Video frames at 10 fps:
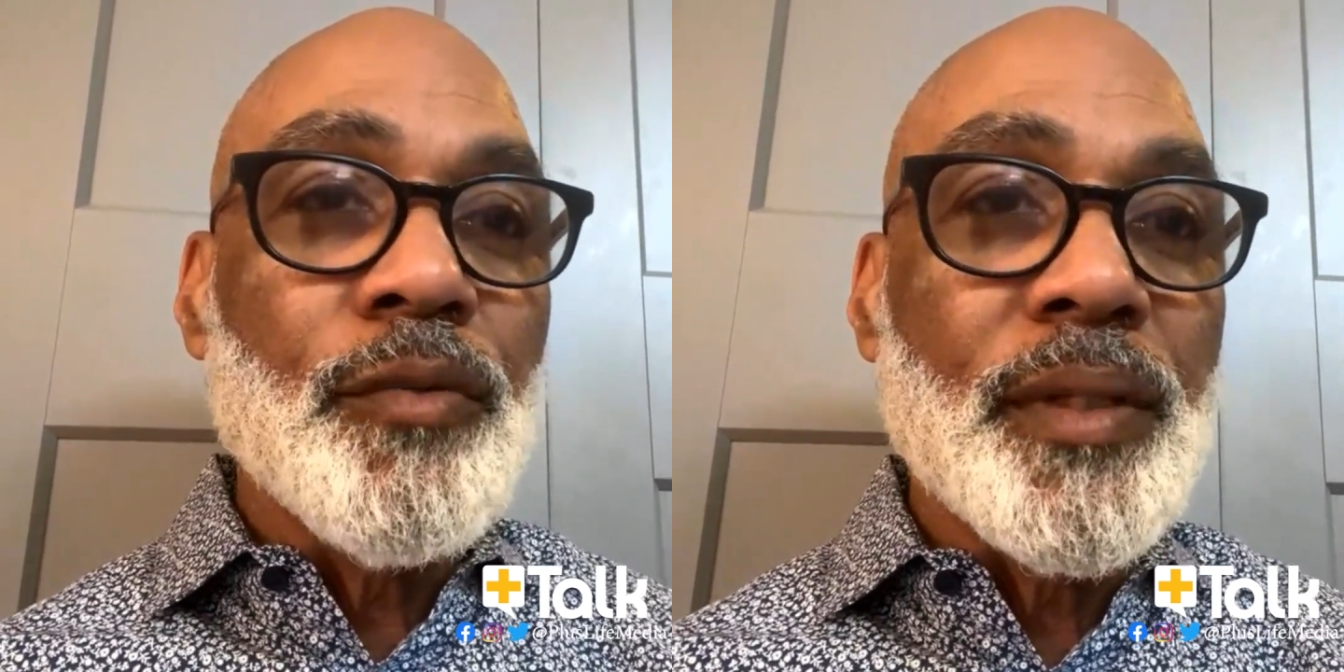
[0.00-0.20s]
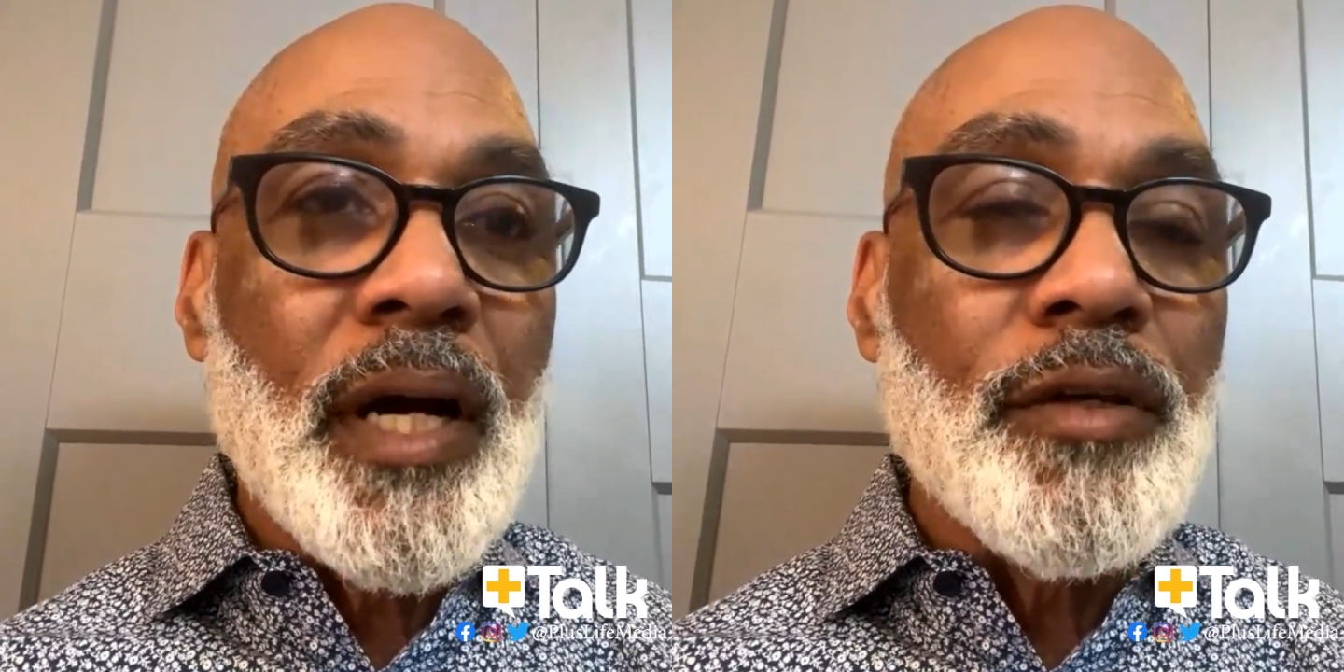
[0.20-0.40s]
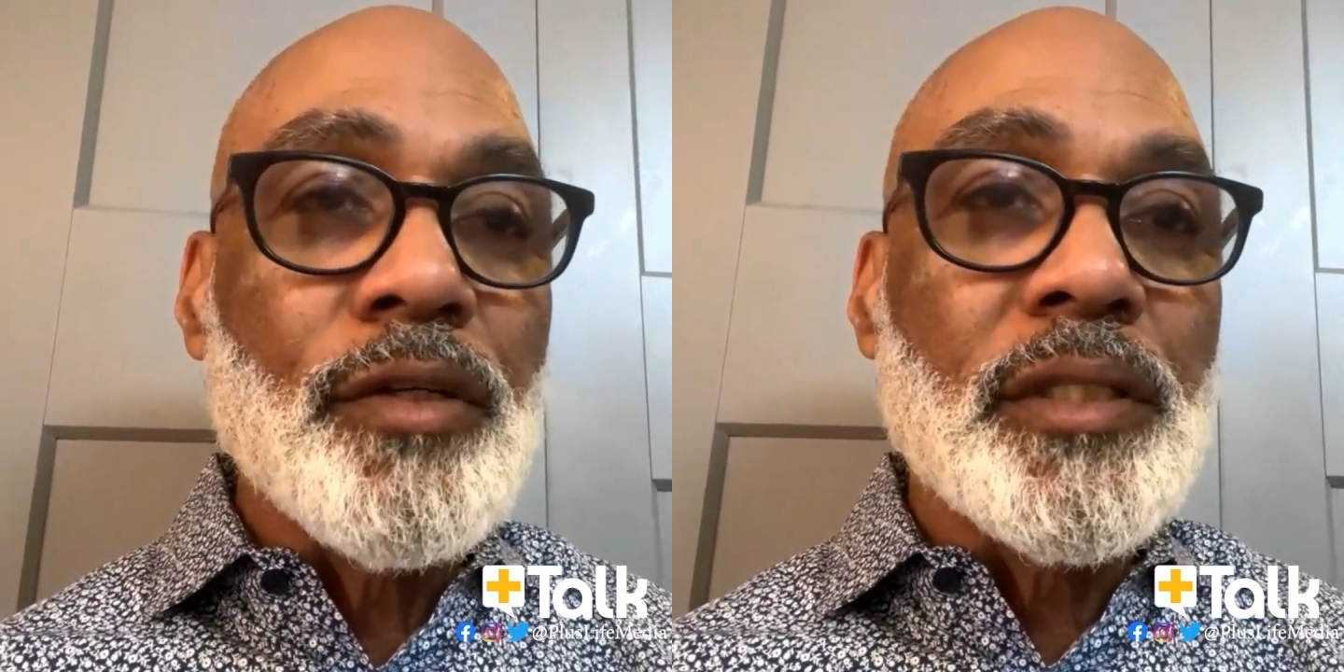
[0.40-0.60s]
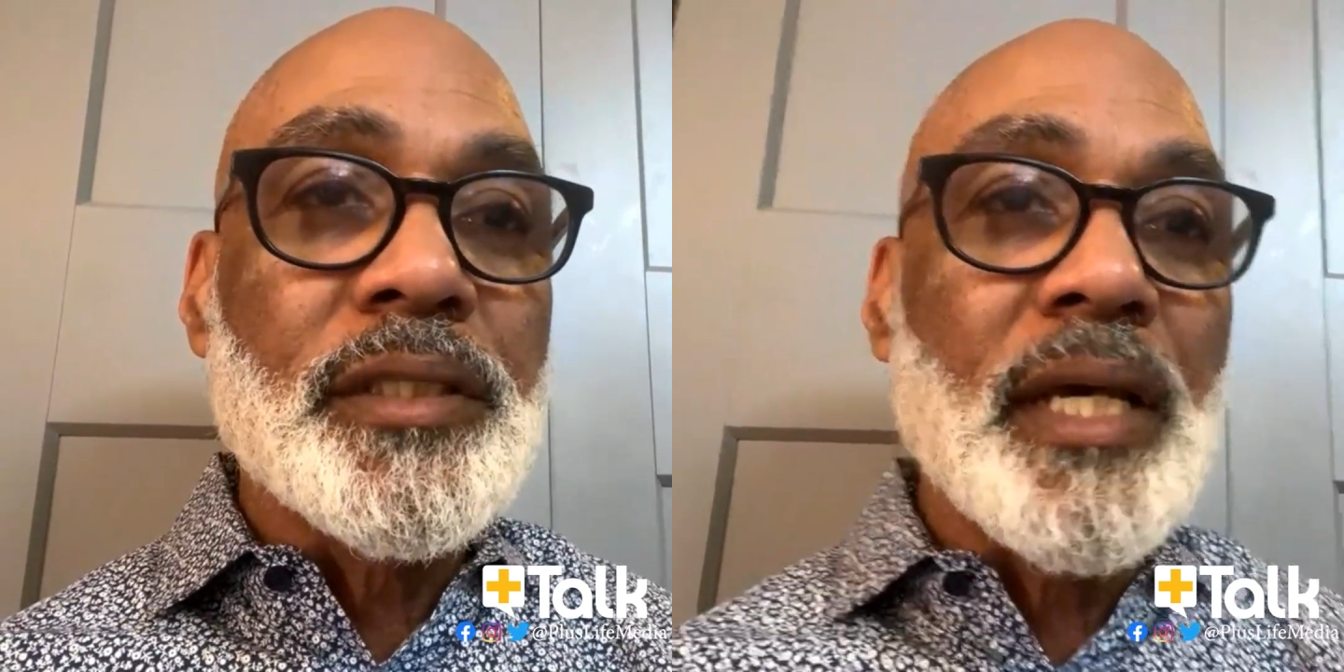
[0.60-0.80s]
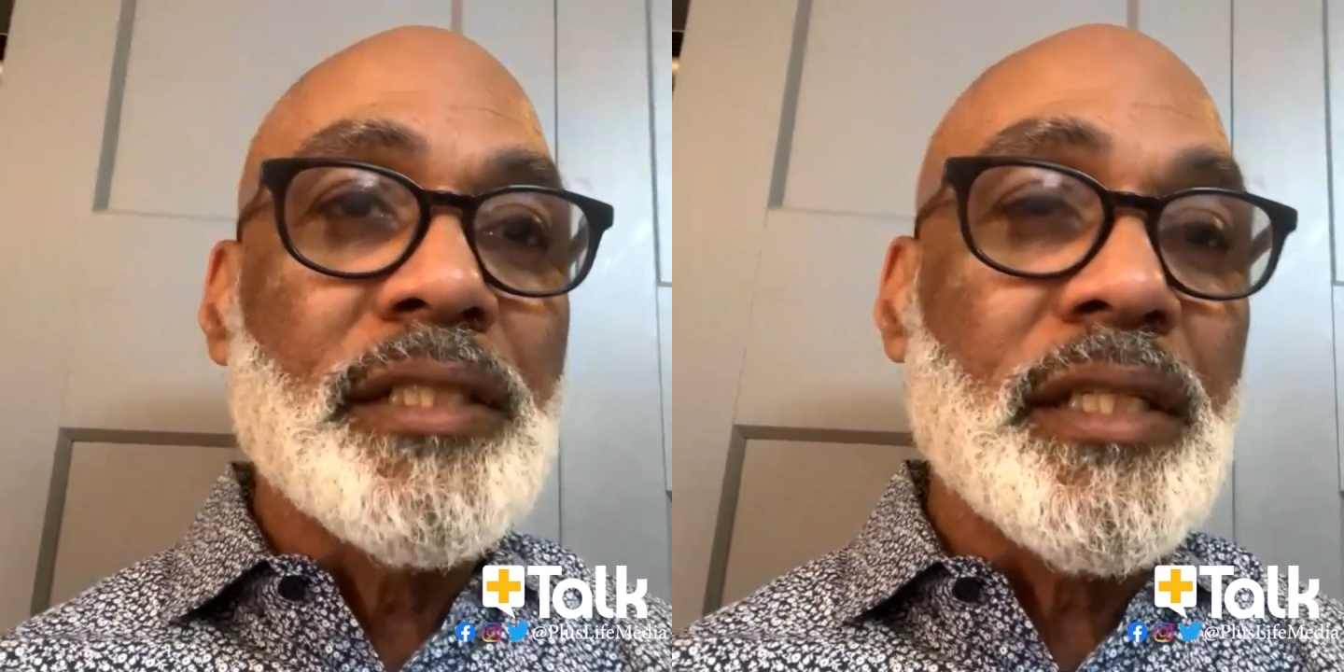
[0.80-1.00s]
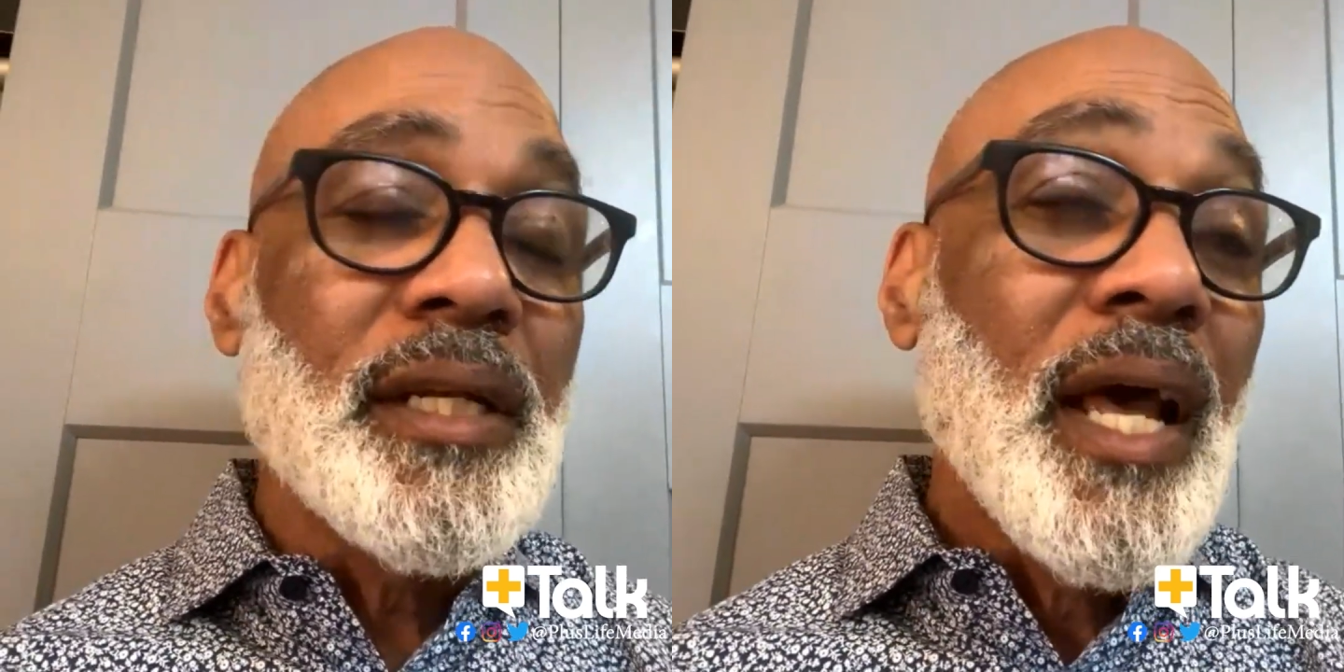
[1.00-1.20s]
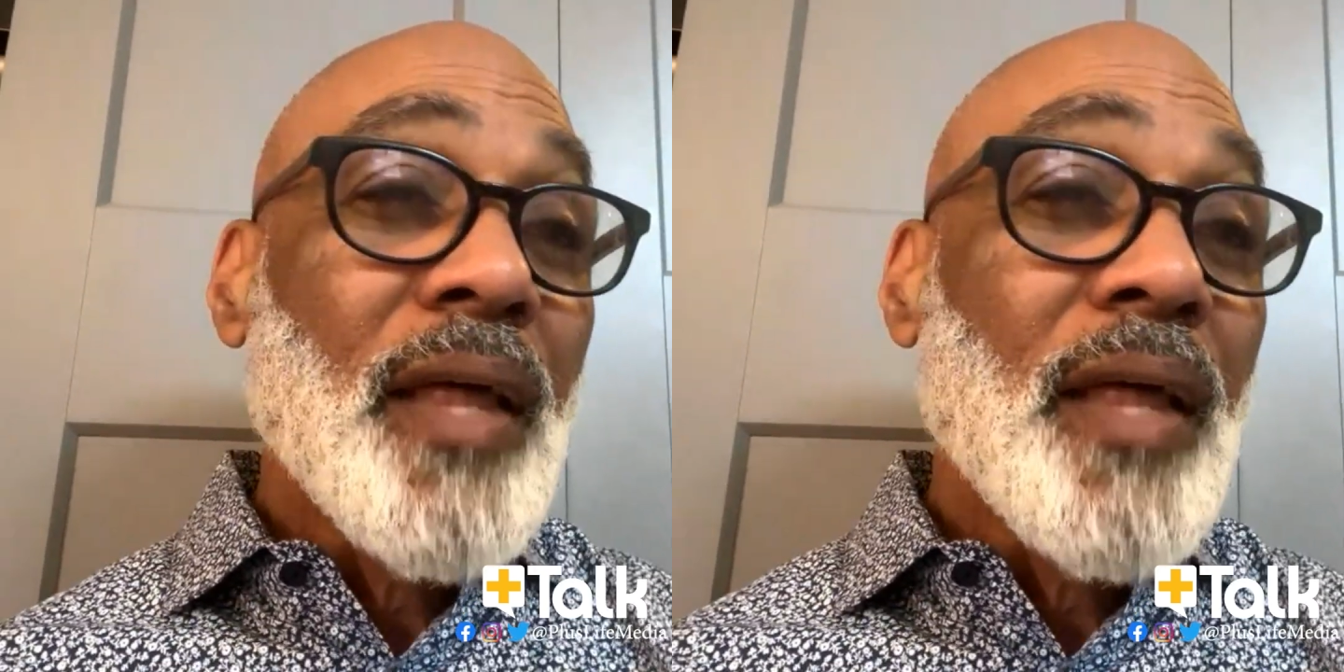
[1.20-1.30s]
without utilization,